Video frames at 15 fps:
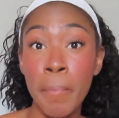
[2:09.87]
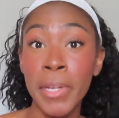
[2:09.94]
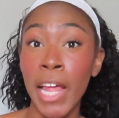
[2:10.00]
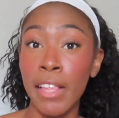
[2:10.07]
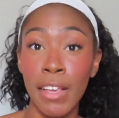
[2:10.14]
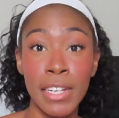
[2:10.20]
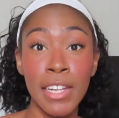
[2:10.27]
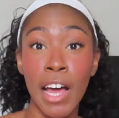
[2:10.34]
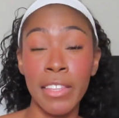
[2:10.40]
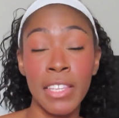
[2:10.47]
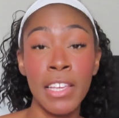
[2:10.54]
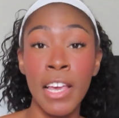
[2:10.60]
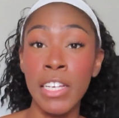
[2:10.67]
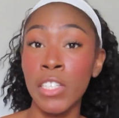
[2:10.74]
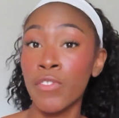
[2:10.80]
but that's like not the
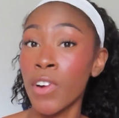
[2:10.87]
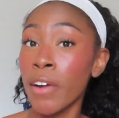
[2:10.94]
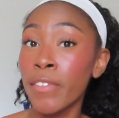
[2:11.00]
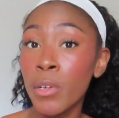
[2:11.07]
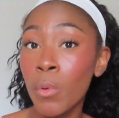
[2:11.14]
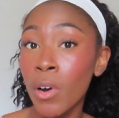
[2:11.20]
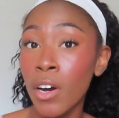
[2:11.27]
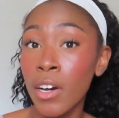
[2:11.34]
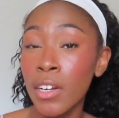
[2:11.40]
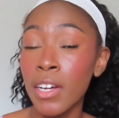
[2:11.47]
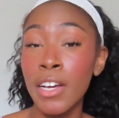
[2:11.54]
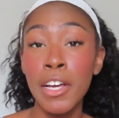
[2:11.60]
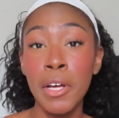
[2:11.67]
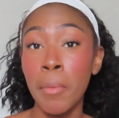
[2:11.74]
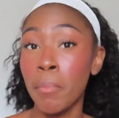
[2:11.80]
case for
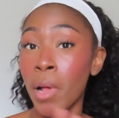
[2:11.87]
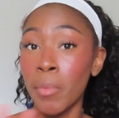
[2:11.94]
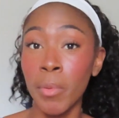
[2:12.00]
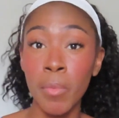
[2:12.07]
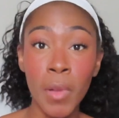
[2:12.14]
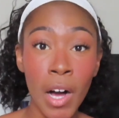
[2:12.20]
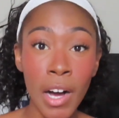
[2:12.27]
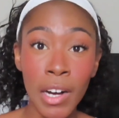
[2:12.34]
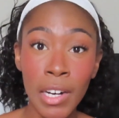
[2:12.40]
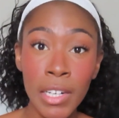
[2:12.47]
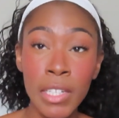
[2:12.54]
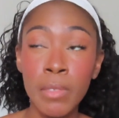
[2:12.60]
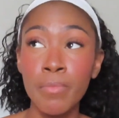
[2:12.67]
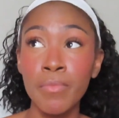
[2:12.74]
everyone, blah blah blah.